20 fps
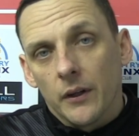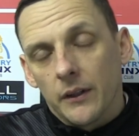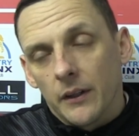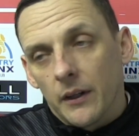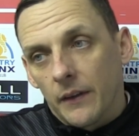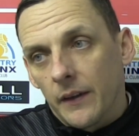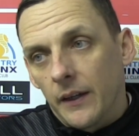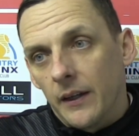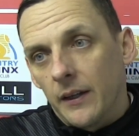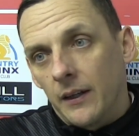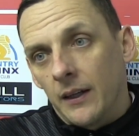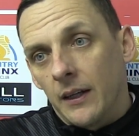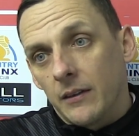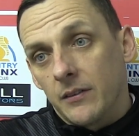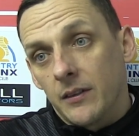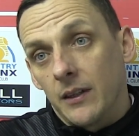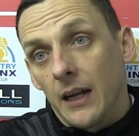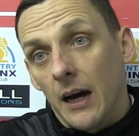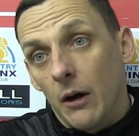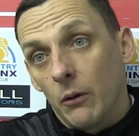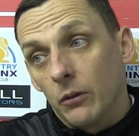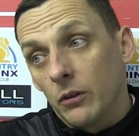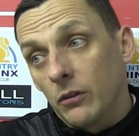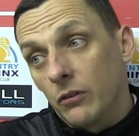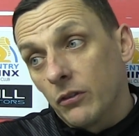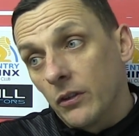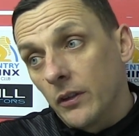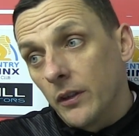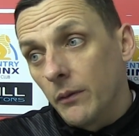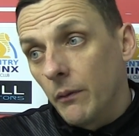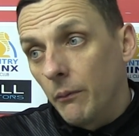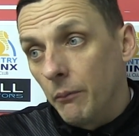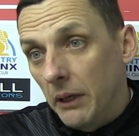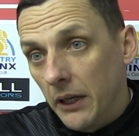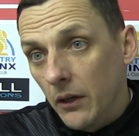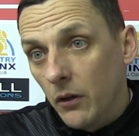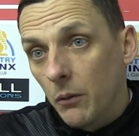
and I think that's allowed us, certainly when we